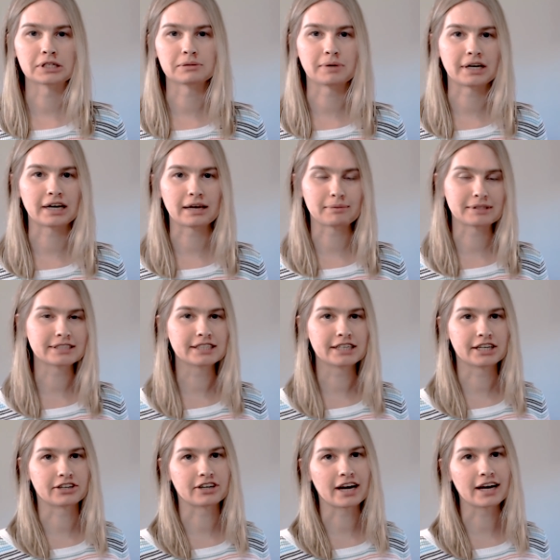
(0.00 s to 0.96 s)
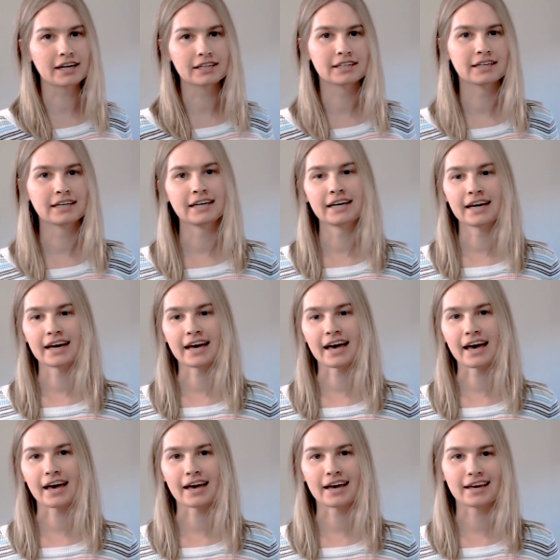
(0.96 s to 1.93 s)
My name is Kira
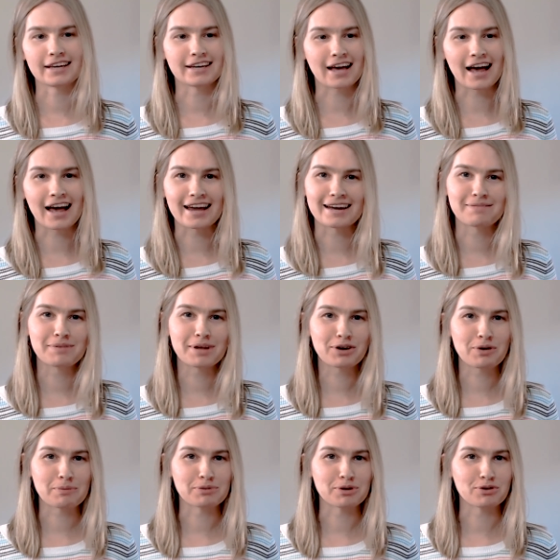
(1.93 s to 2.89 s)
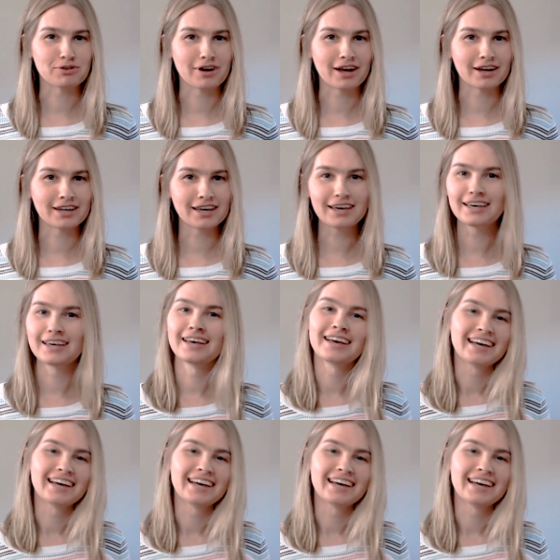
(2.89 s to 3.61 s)
and I am the Crypto Froggie,